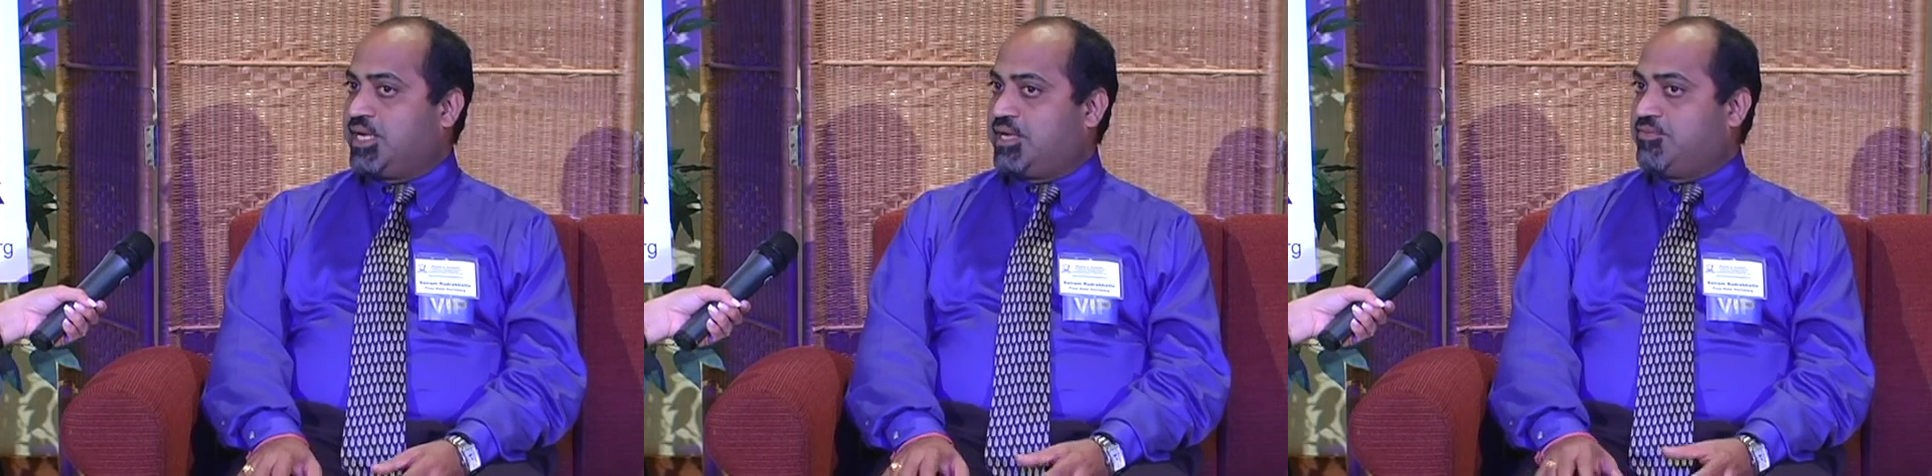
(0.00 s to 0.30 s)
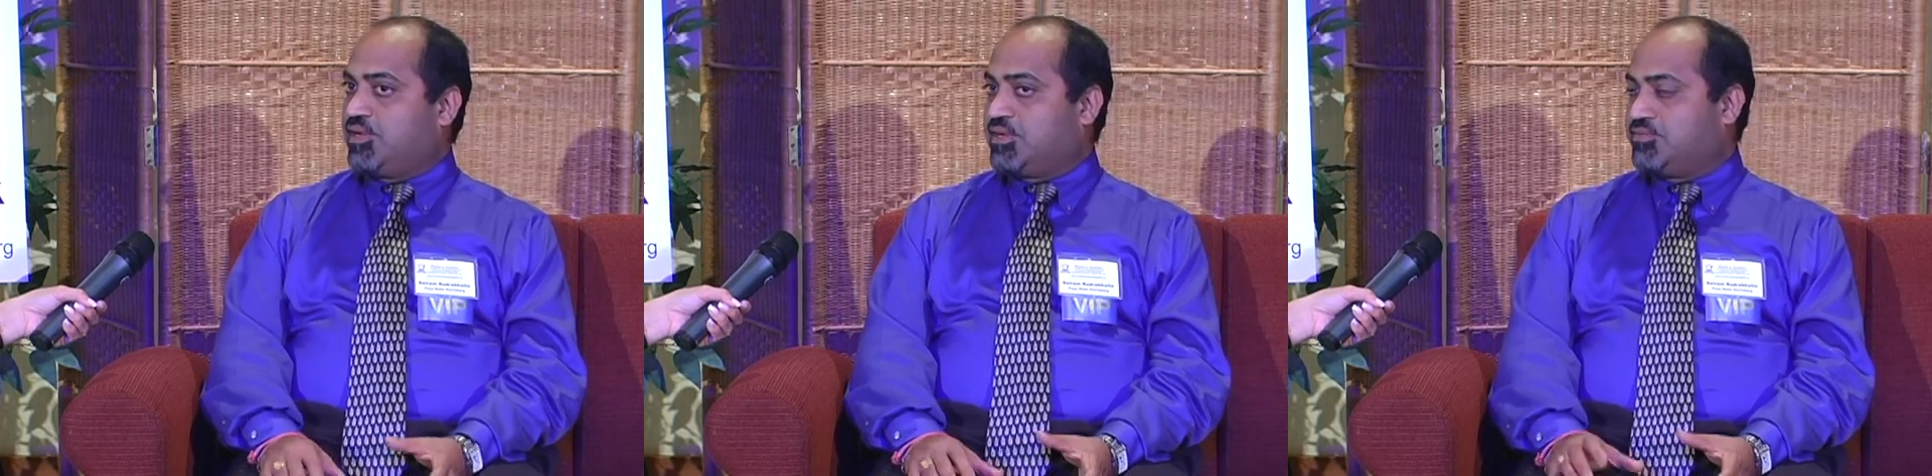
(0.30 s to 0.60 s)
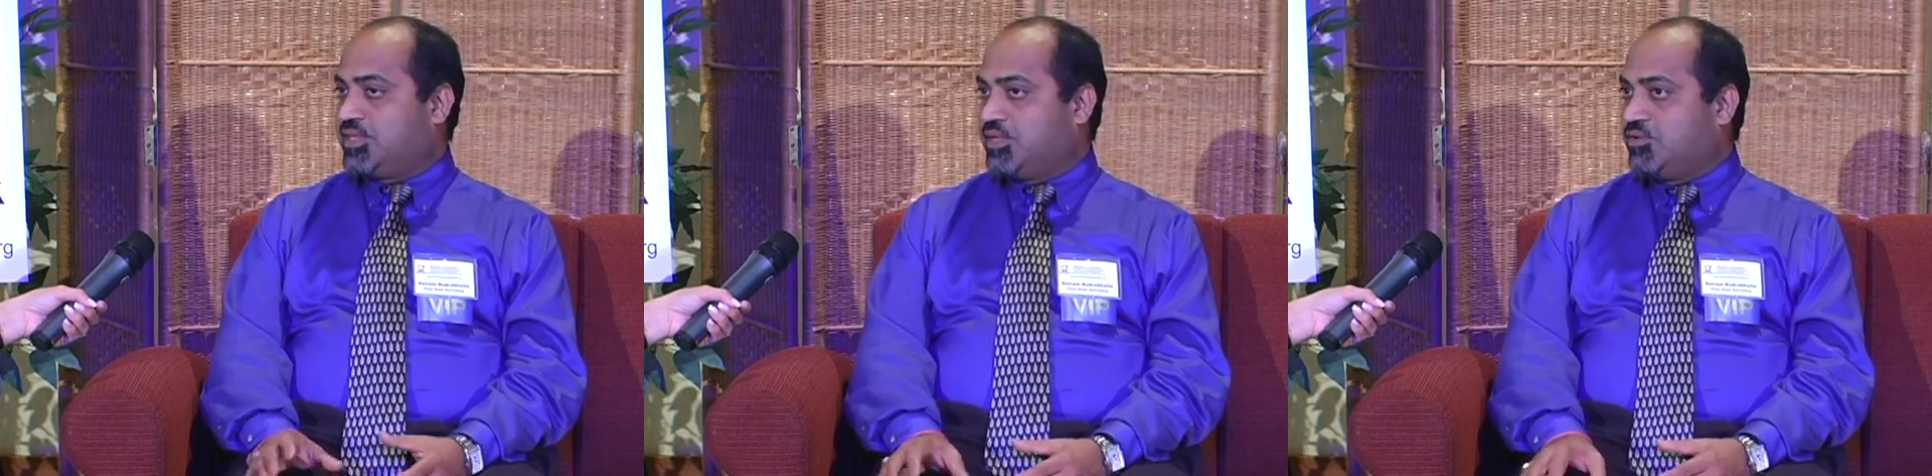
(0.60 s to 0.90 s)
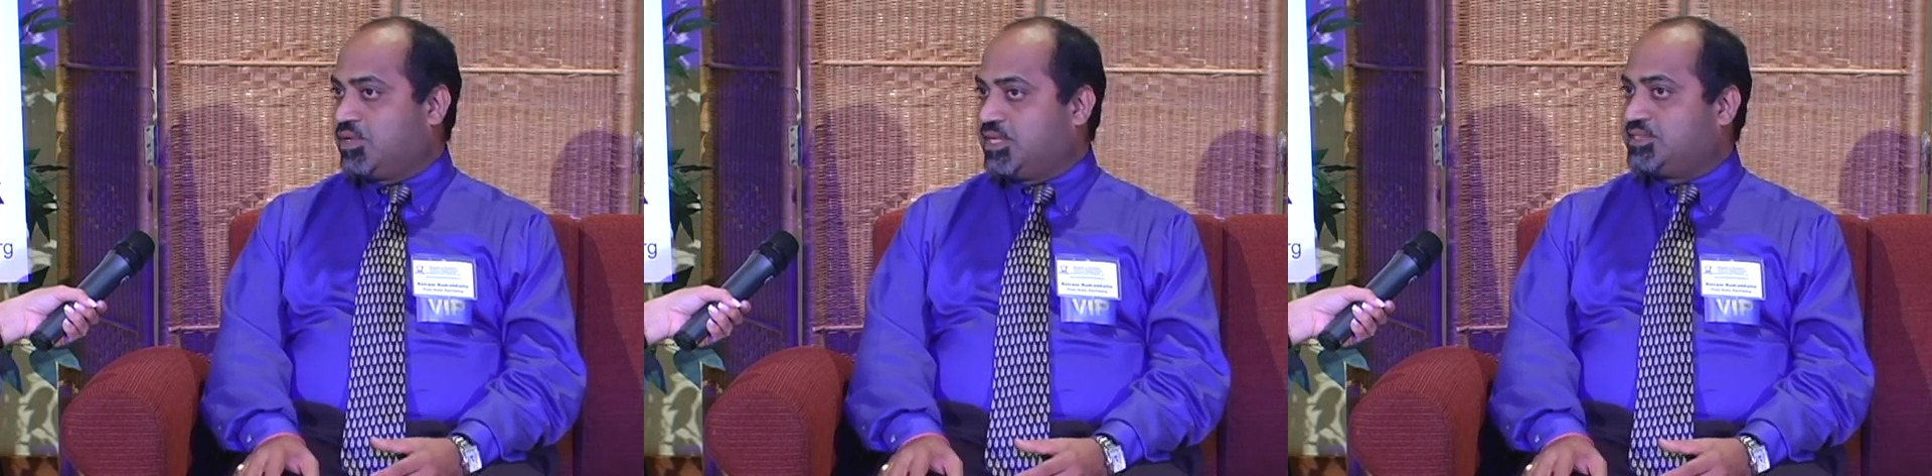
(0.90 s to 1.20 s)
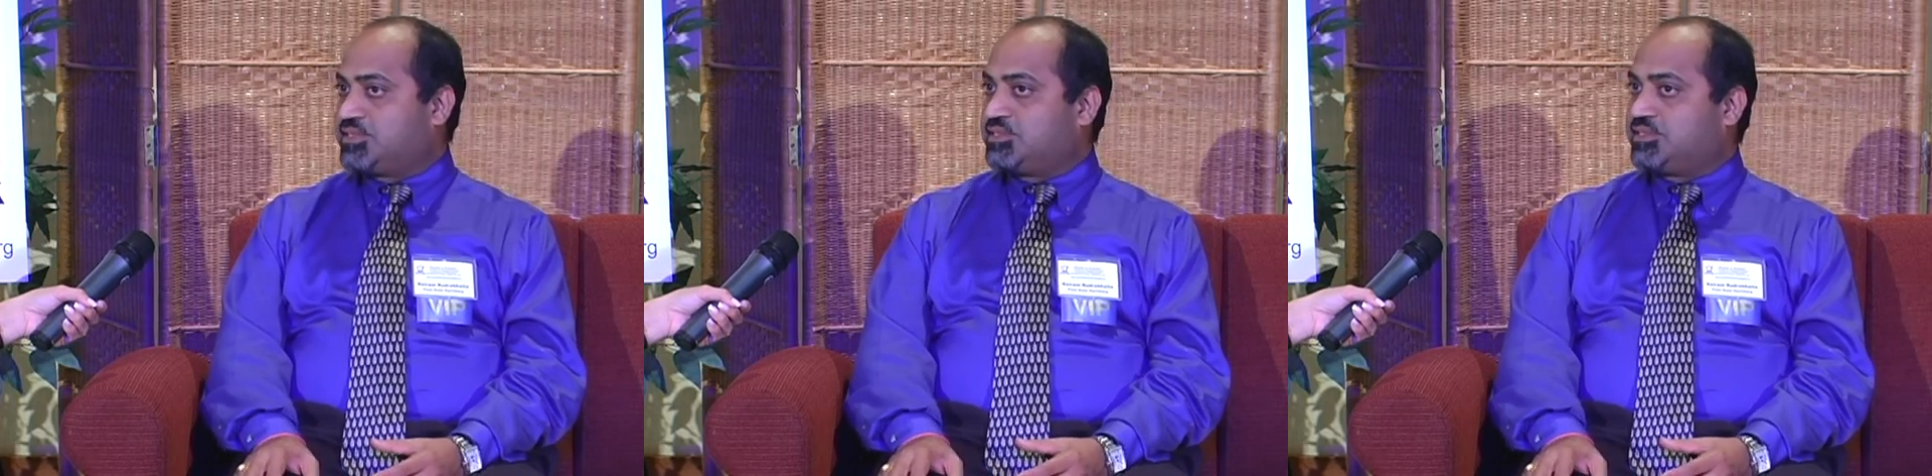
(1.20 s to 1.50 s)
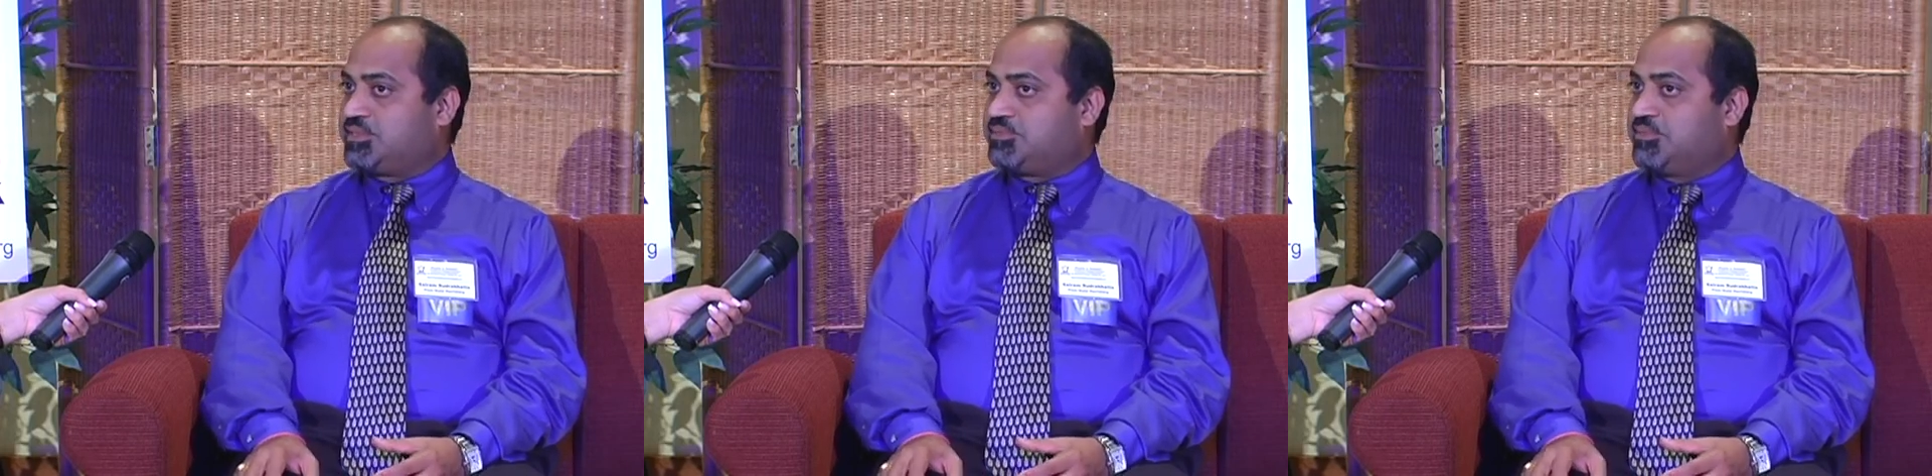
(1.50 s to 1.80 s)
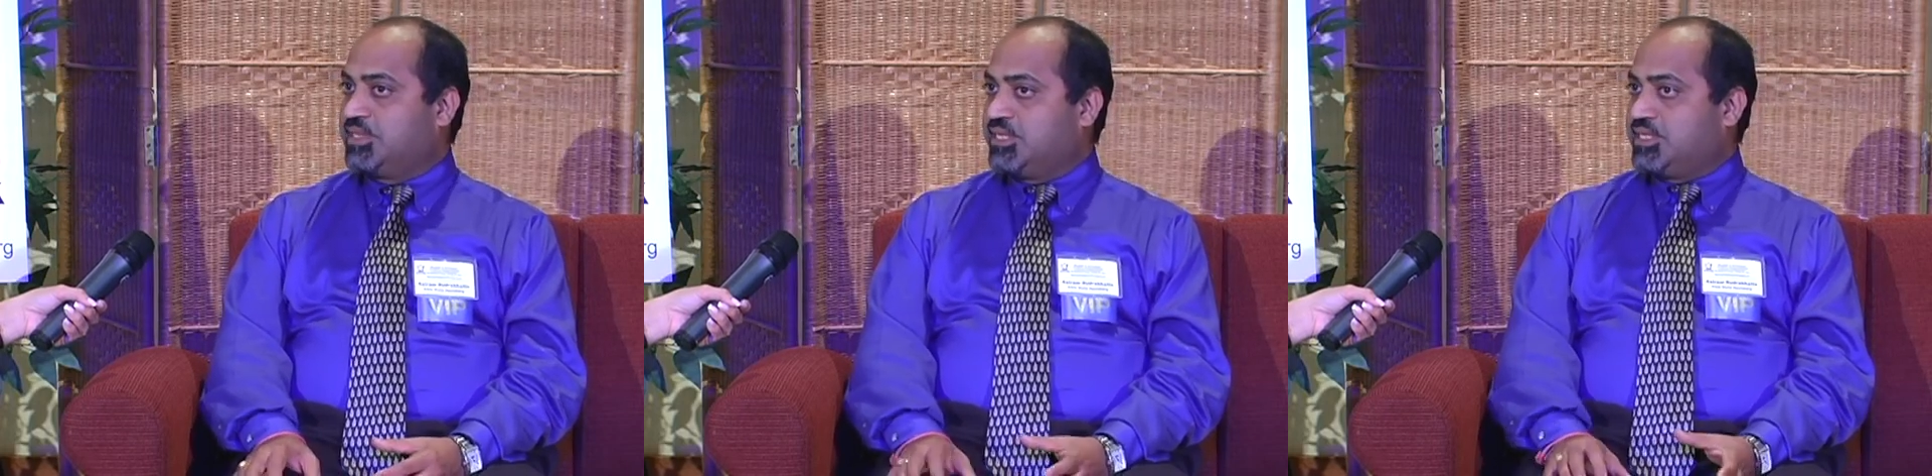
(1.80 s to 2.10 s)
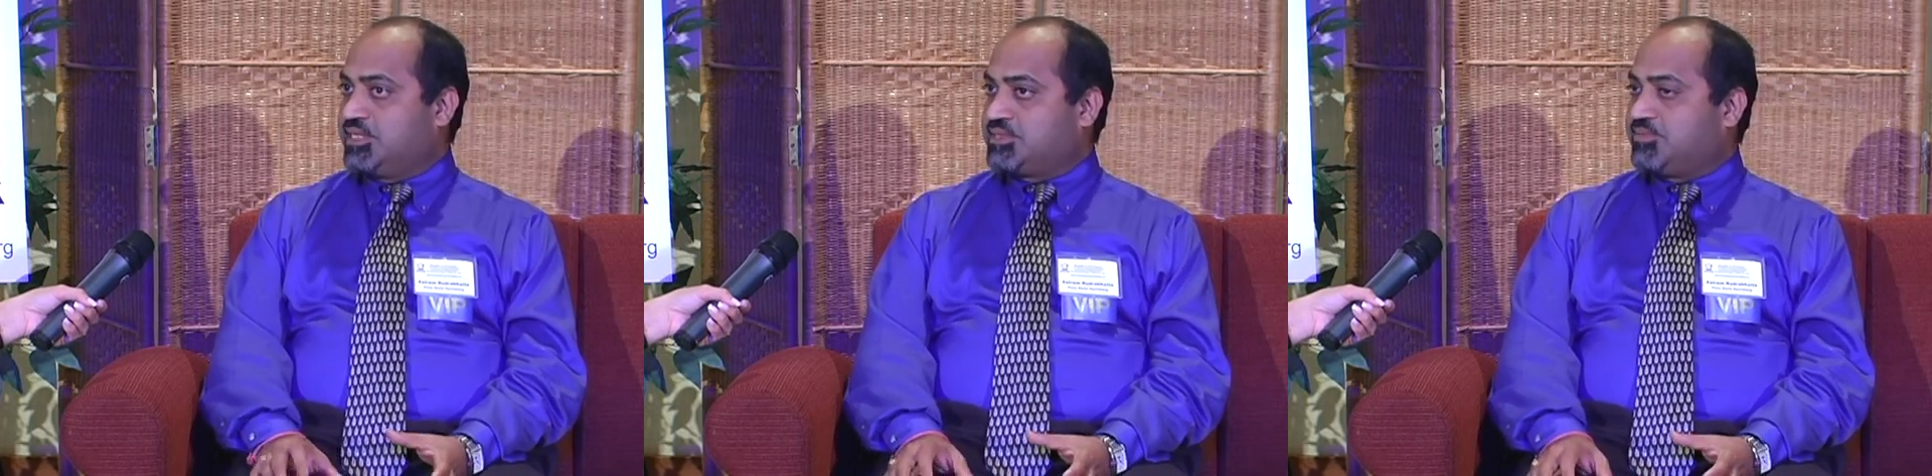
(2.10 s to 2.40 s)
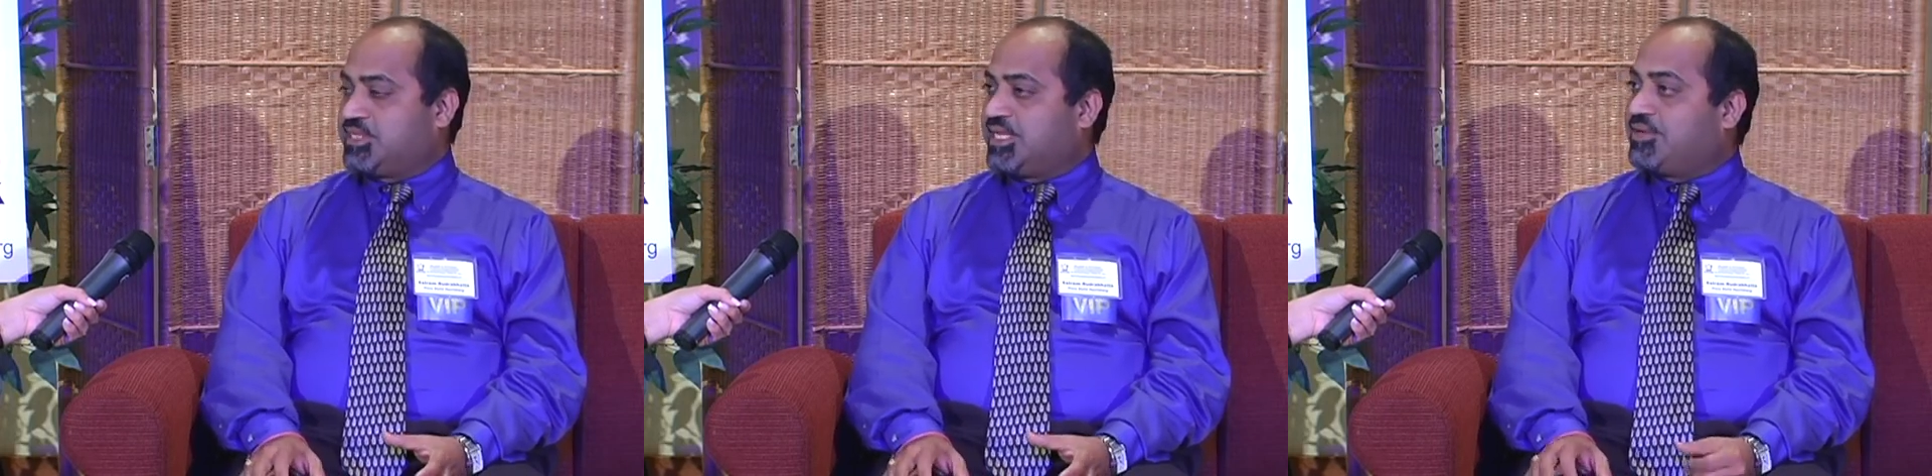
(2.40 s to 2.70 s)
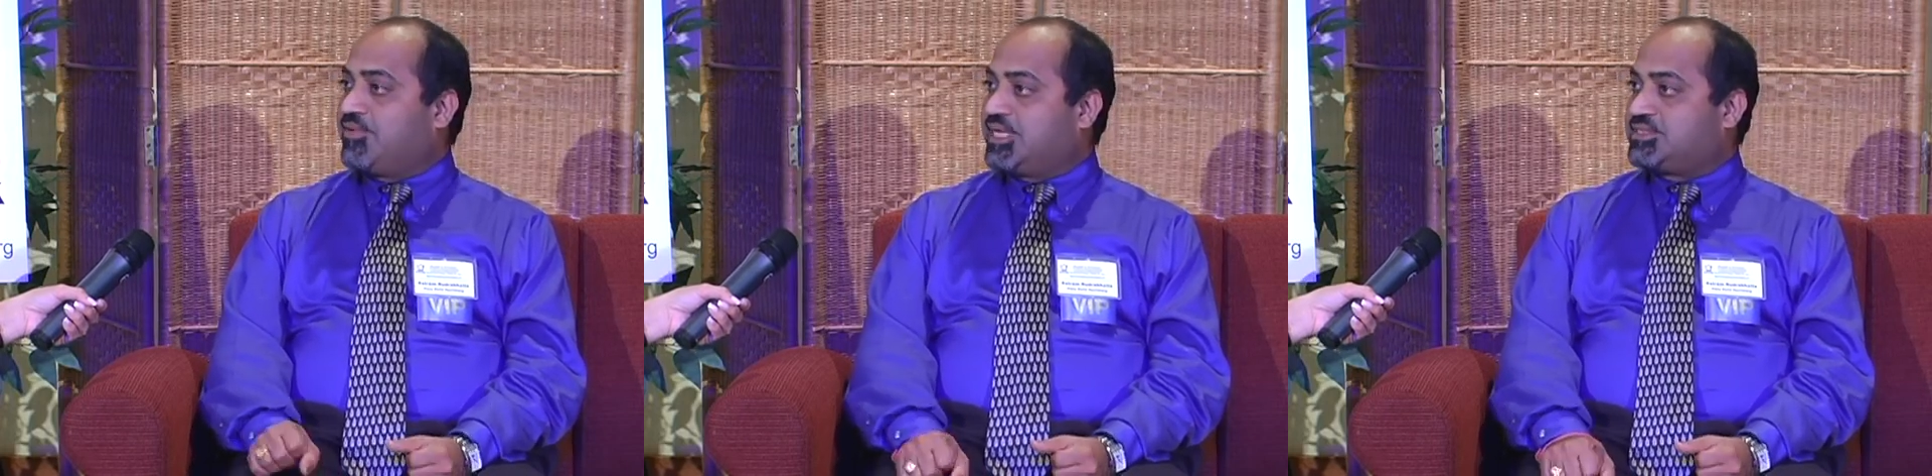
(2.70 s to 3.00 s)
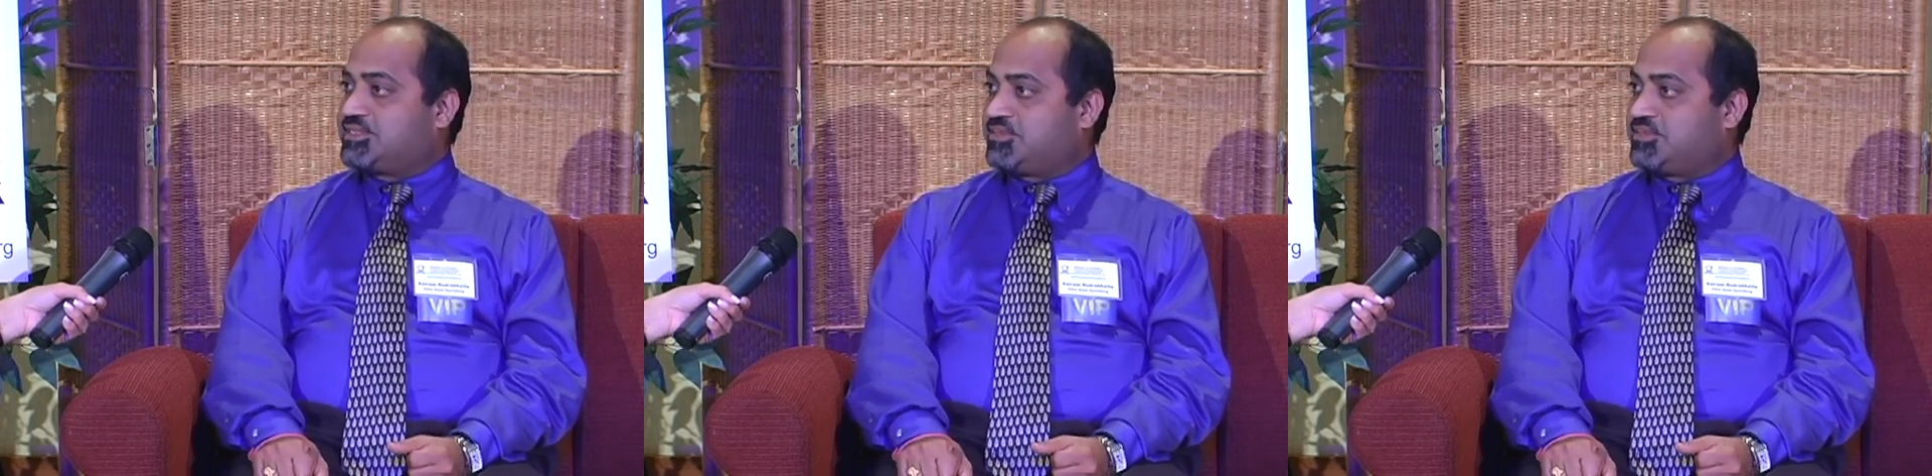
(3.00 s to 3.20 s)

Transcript: and one of the new relationship is with Advanced